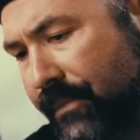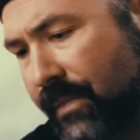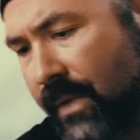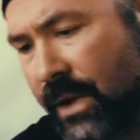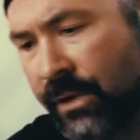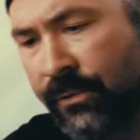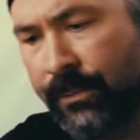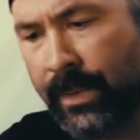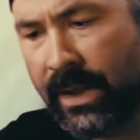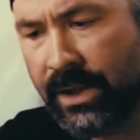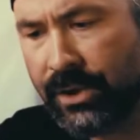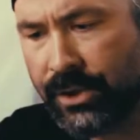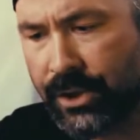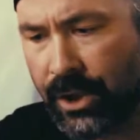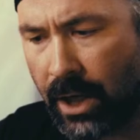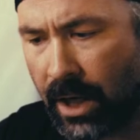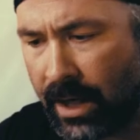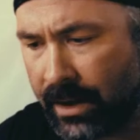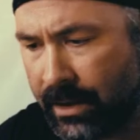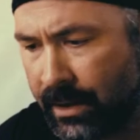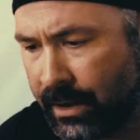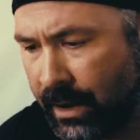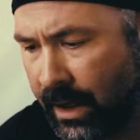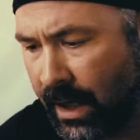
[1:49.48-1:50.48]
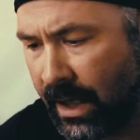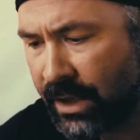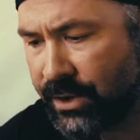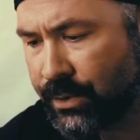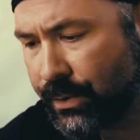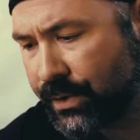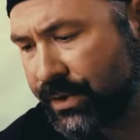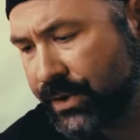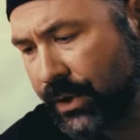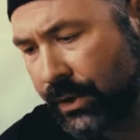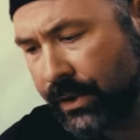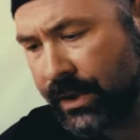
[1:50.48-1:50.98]
you've been shot. And so
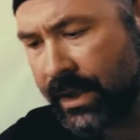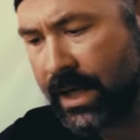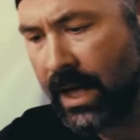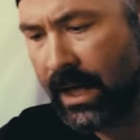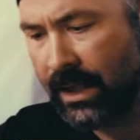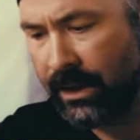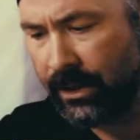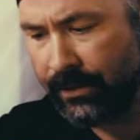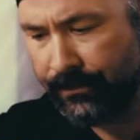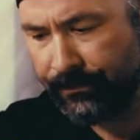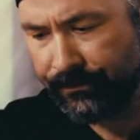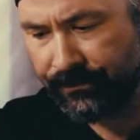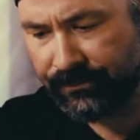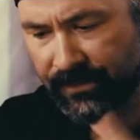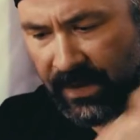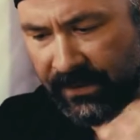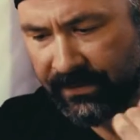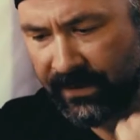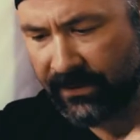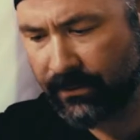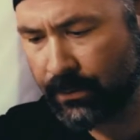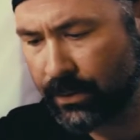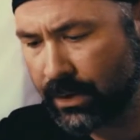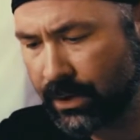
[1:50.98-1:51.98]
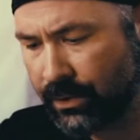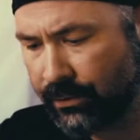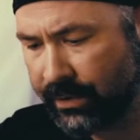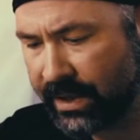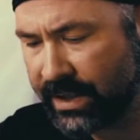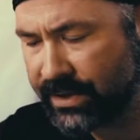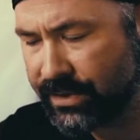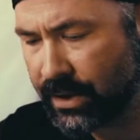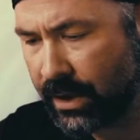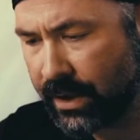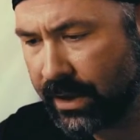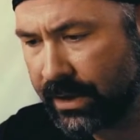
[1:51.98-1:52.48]
a certain color, if everyone
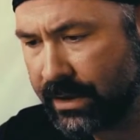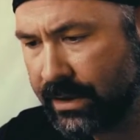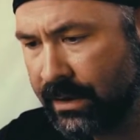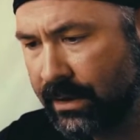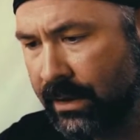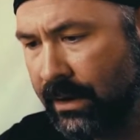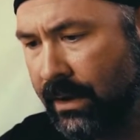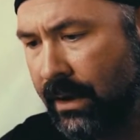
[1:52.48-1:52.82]
agrees on it,